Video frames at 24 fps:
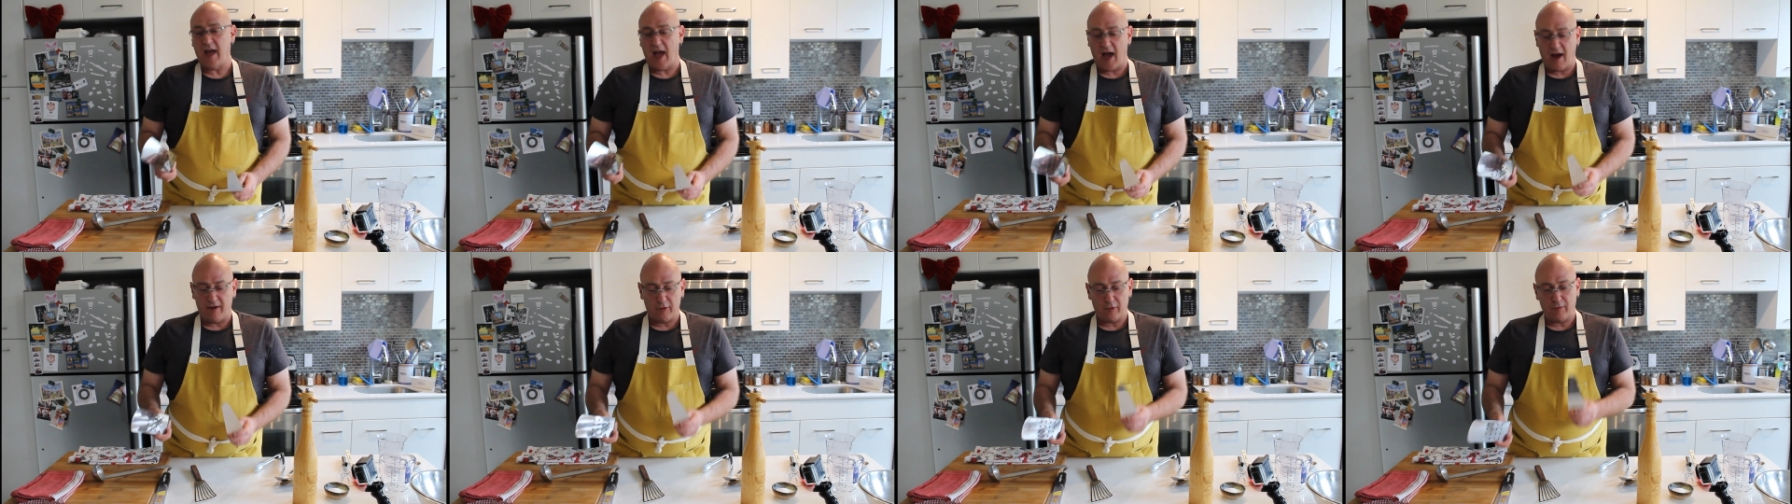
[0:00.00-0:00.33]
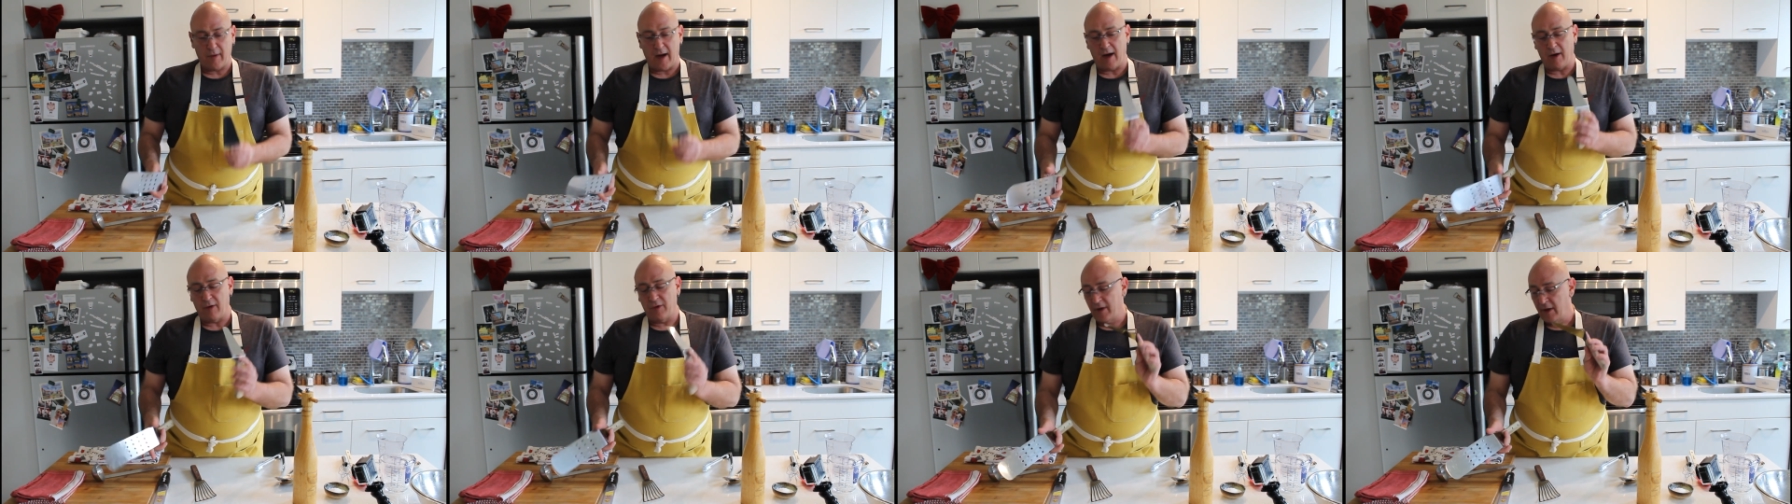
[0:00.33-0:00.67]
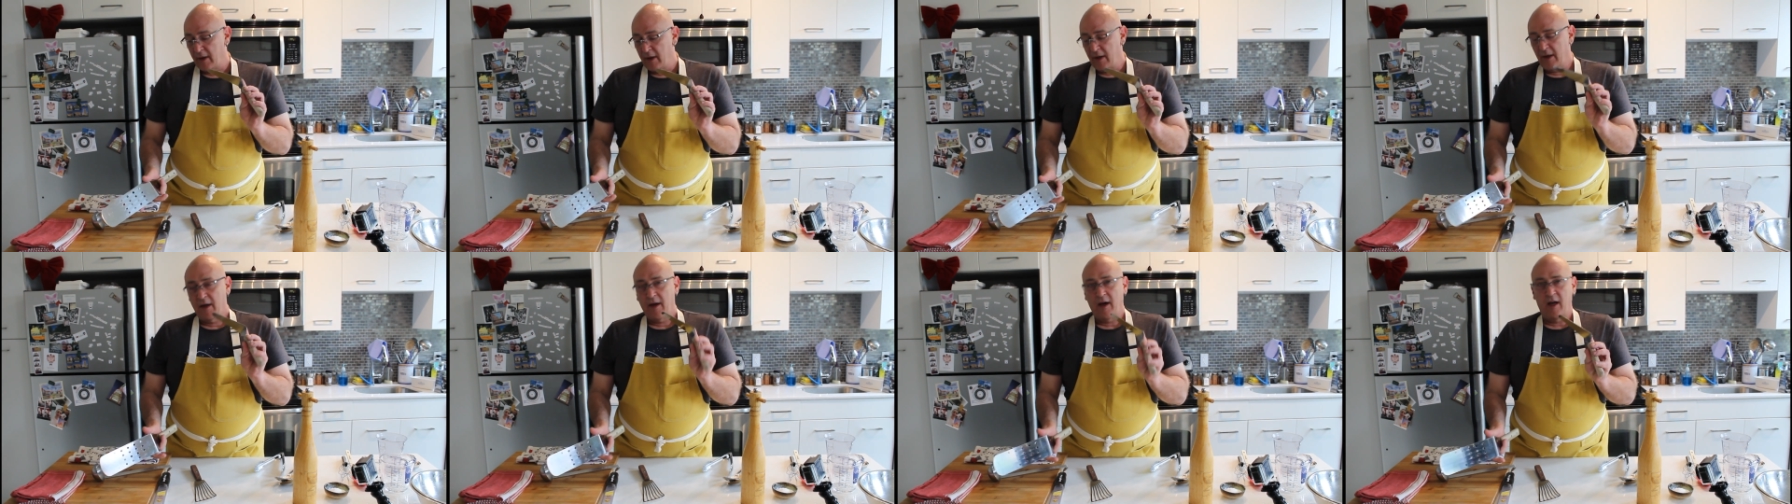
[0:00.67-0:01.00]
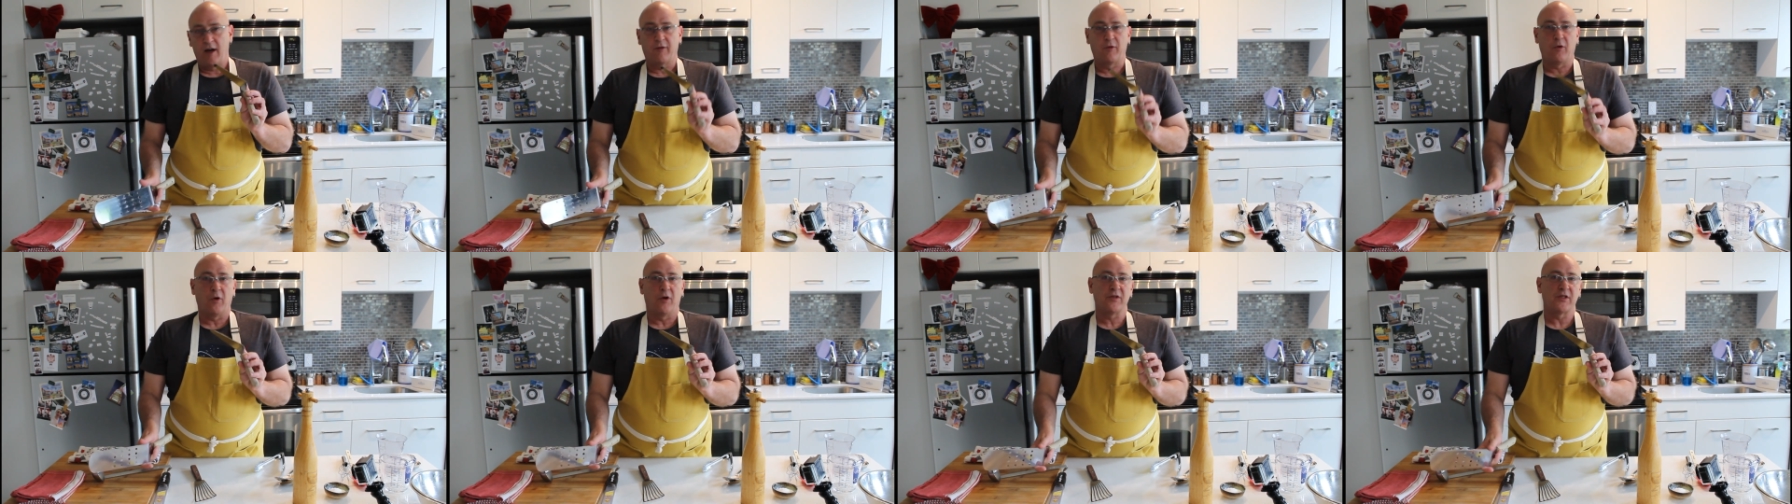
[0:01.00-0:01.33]
to have around,
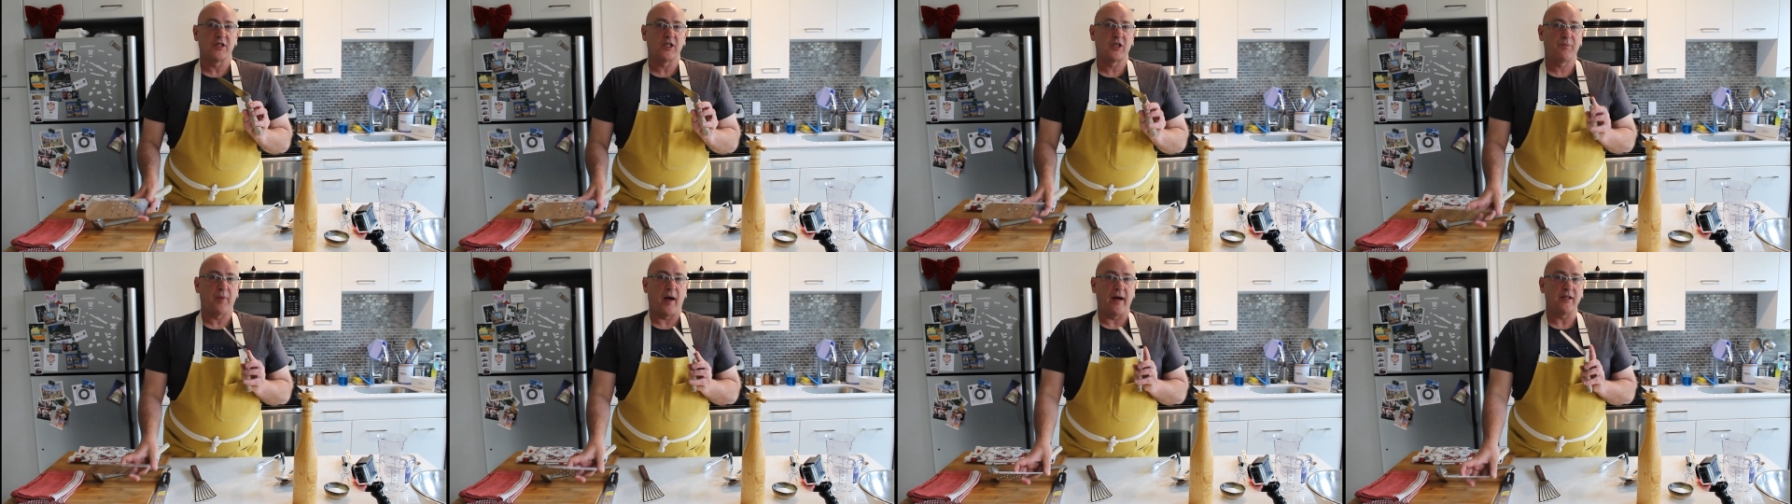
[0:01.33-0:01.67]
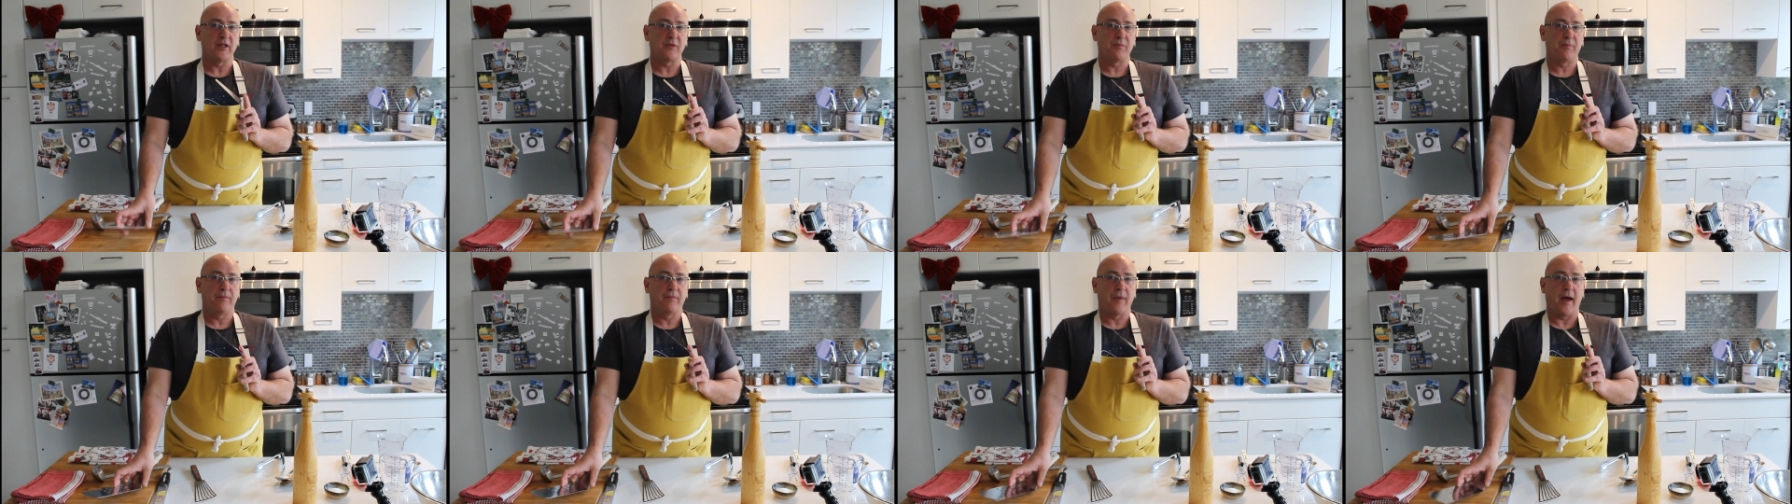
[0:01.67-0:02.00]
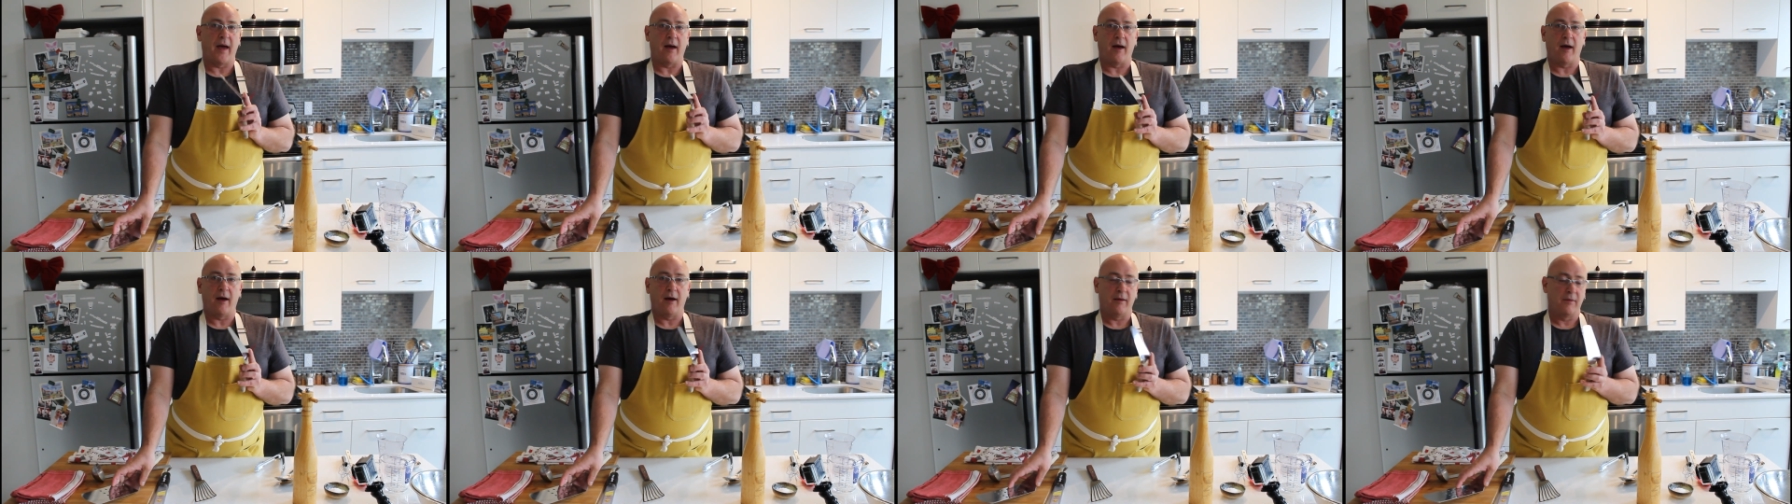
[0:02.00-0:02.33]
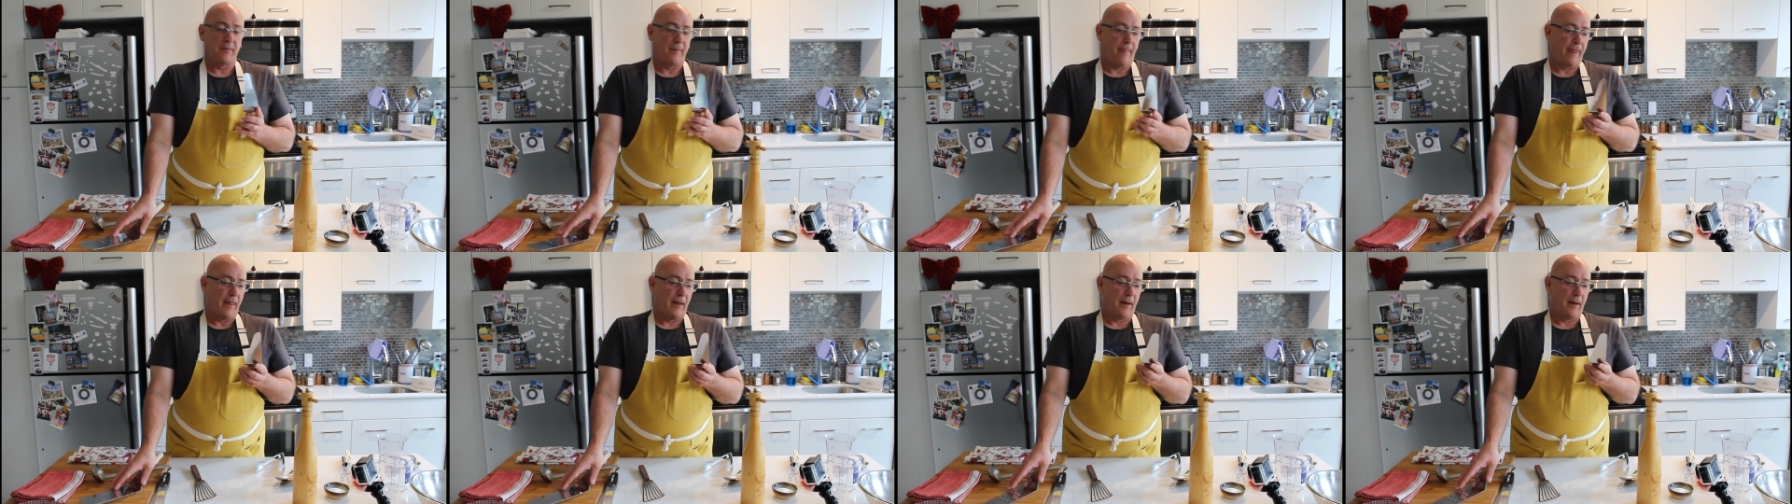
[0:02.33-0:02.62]
and of course a spice, uh, uh,